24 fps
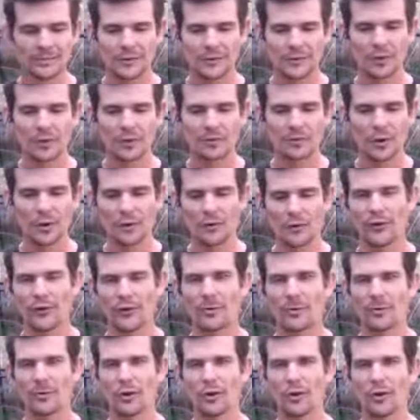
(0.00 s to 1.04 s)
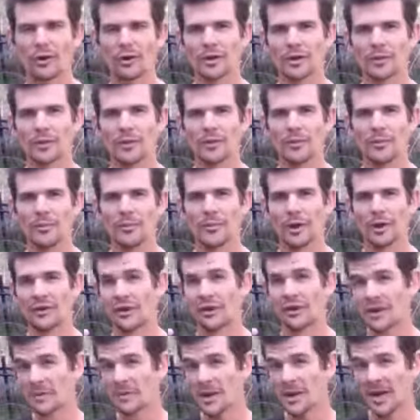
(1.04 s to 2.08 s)
Good book, fun book, but it
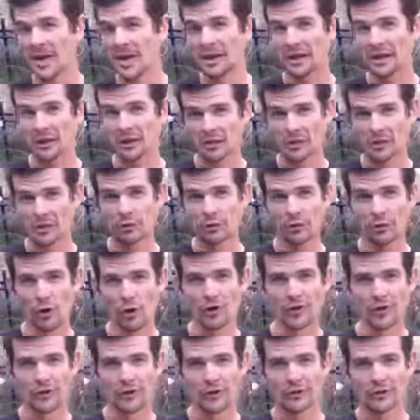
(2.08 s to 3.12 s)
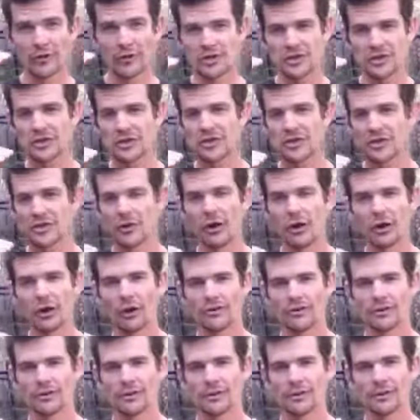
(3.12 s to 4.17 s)
didn't give me any caloric sufficiency
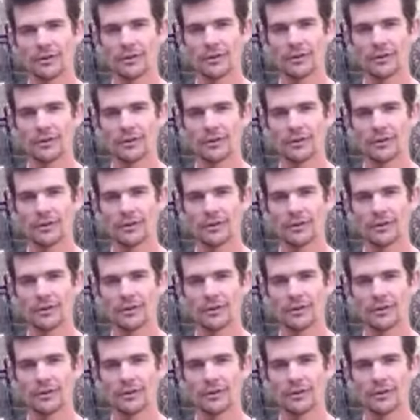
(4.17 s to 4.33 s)
knowledge there.